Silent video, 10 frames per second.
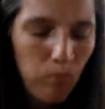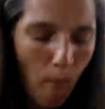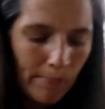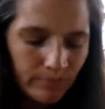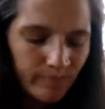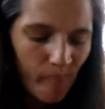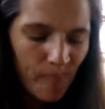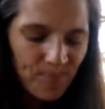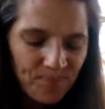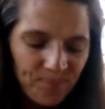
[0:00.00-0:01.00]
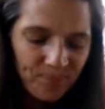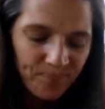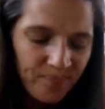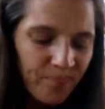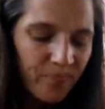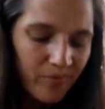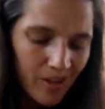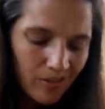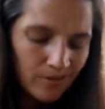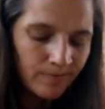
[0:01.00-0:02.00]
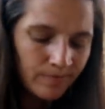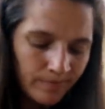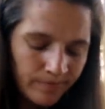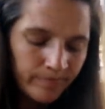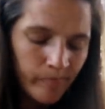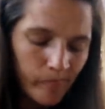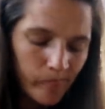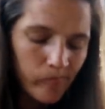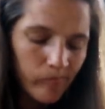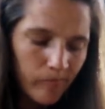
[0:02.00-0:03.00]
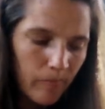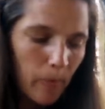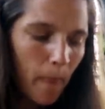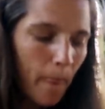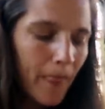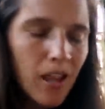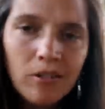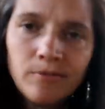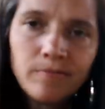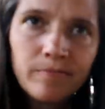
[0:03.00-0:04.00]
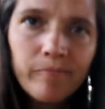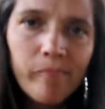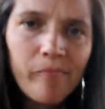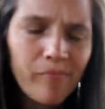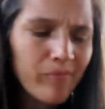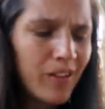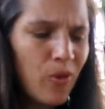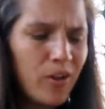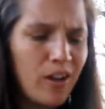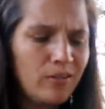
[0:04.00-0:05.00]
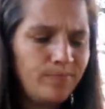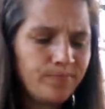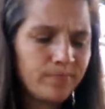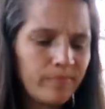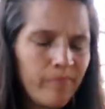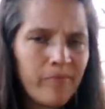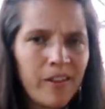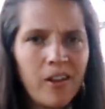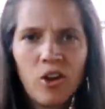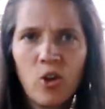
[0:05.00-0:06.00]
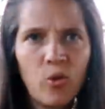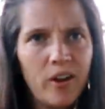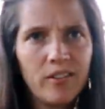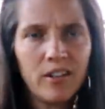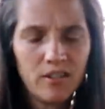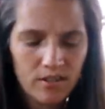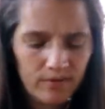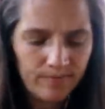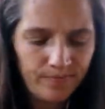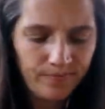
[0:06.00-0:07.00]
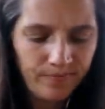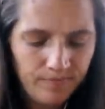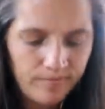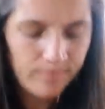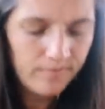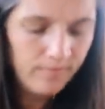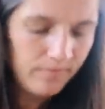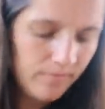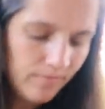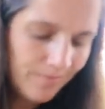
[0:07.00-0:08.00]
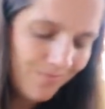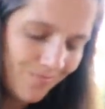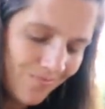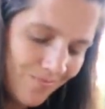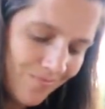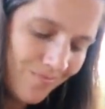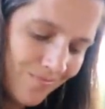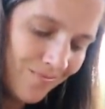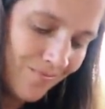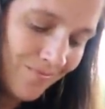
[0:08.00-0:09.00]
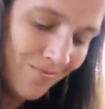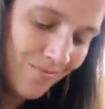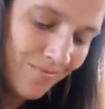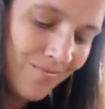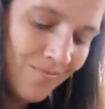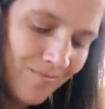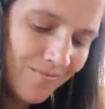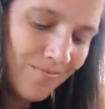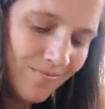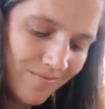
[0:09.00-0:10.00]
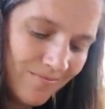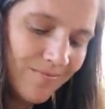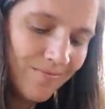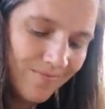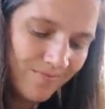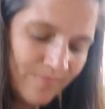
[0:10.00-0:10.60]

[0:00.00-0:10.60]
is just everything that a a father would want for his daughter. Oh yeah. Great. He's a great boy. He's a got God in his heart first and foremost.